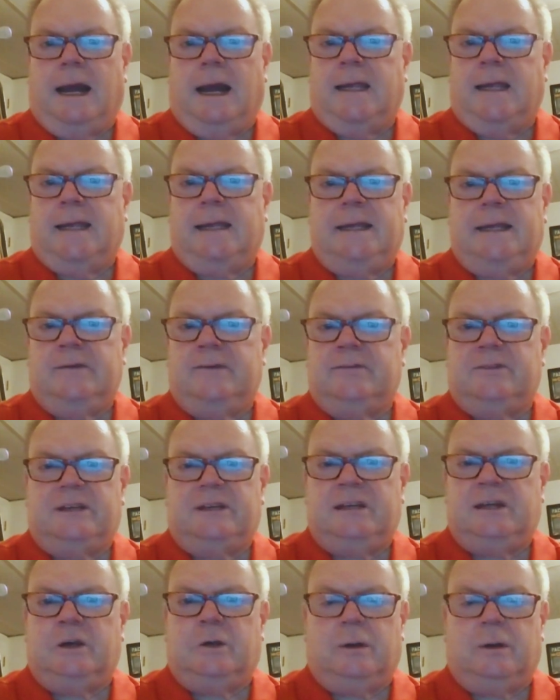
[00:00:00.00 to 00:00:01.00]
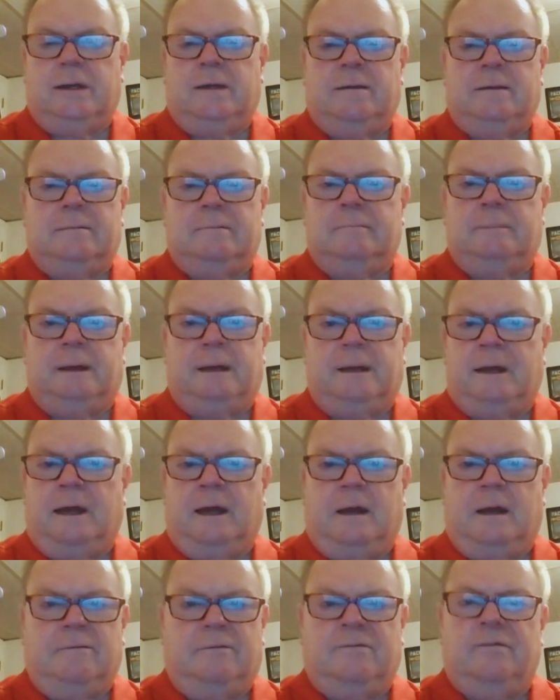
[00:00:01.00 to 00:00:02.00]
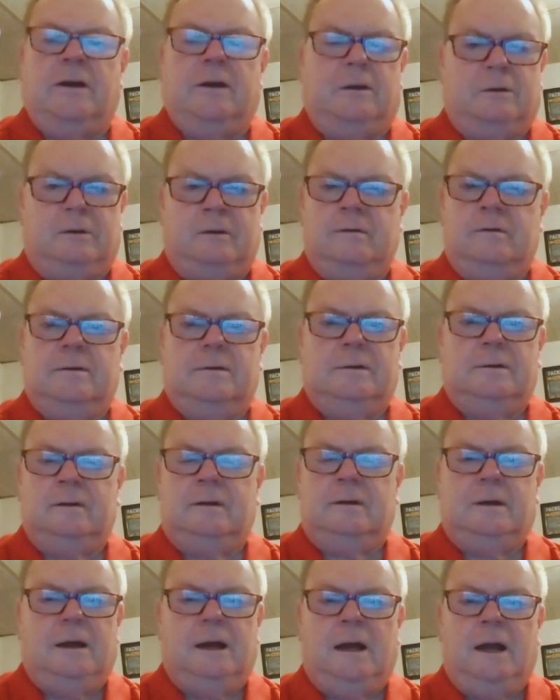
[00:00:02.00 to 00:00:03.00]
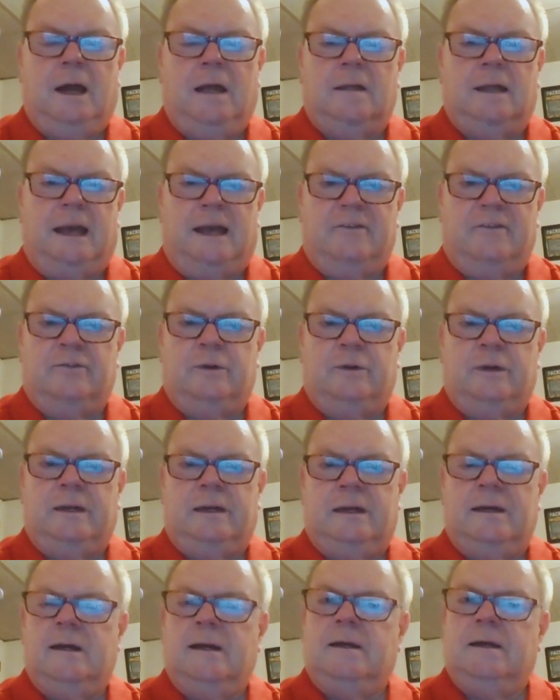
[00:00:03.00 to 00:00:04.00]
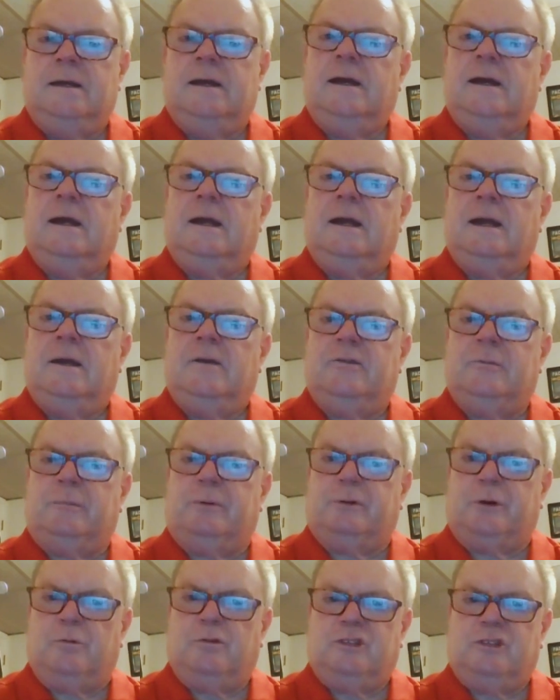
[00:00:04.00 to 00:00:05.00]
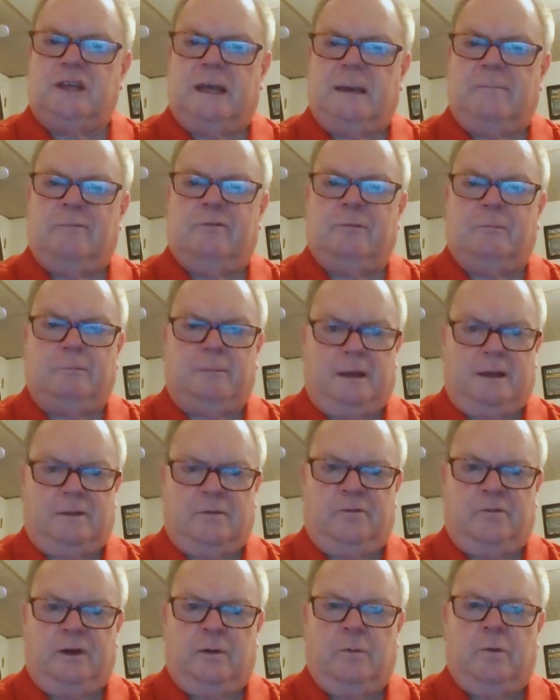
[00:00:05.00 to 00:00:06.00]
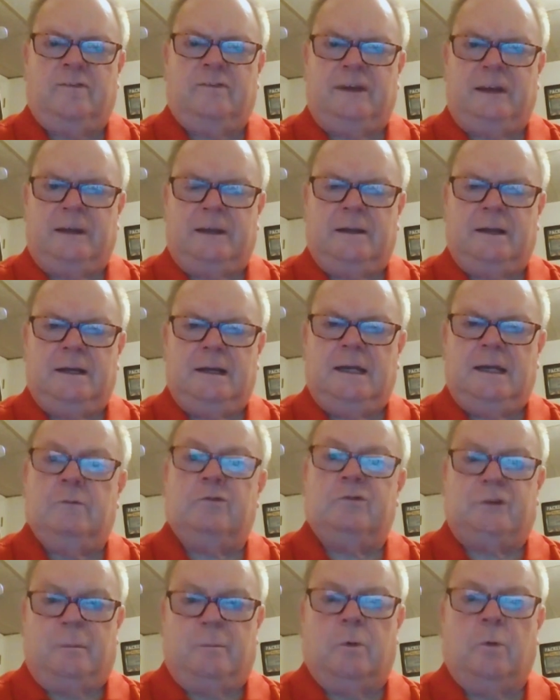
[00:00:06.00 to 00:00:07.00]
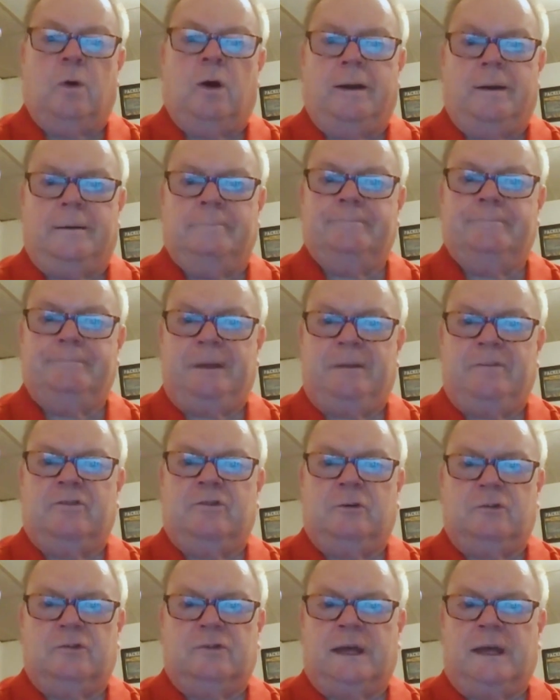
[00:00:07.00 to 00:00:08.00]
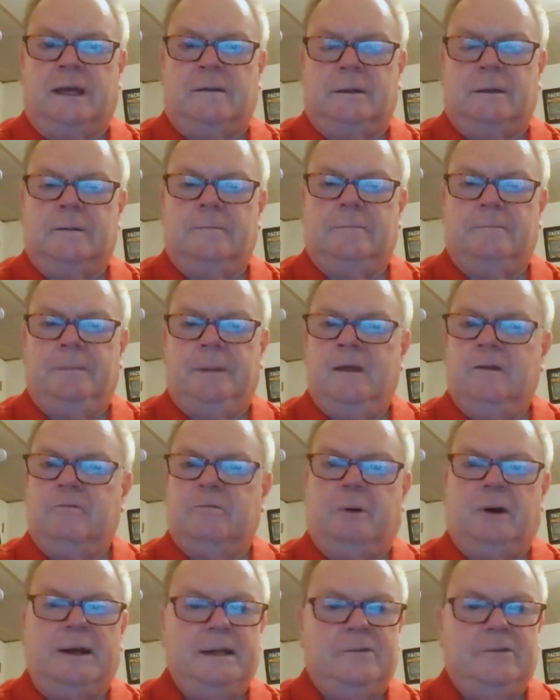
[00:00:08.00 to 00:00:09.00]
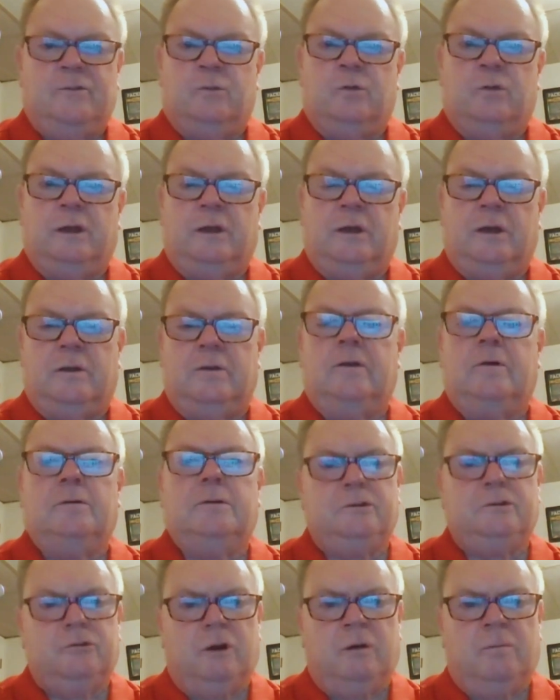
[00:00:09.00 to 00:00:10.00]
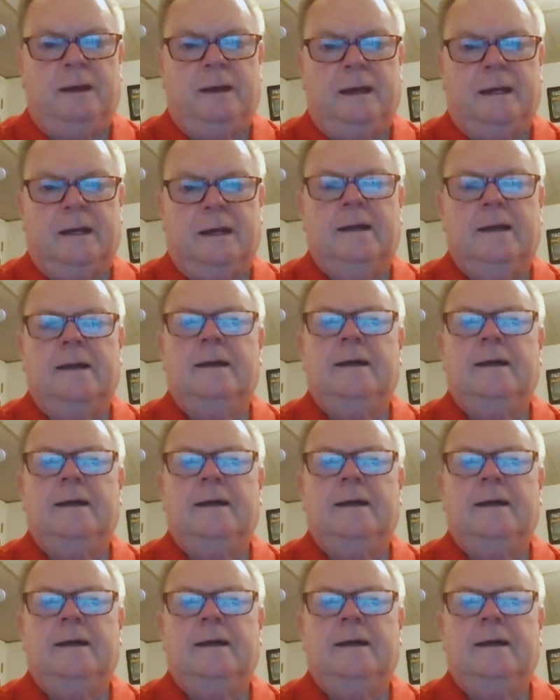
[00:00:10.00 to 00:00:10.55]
He is tee to green, been on fire. Last week, his approach game from like the fairways in, he was number 1 in strokes gained. His putting's really good. The only drawback,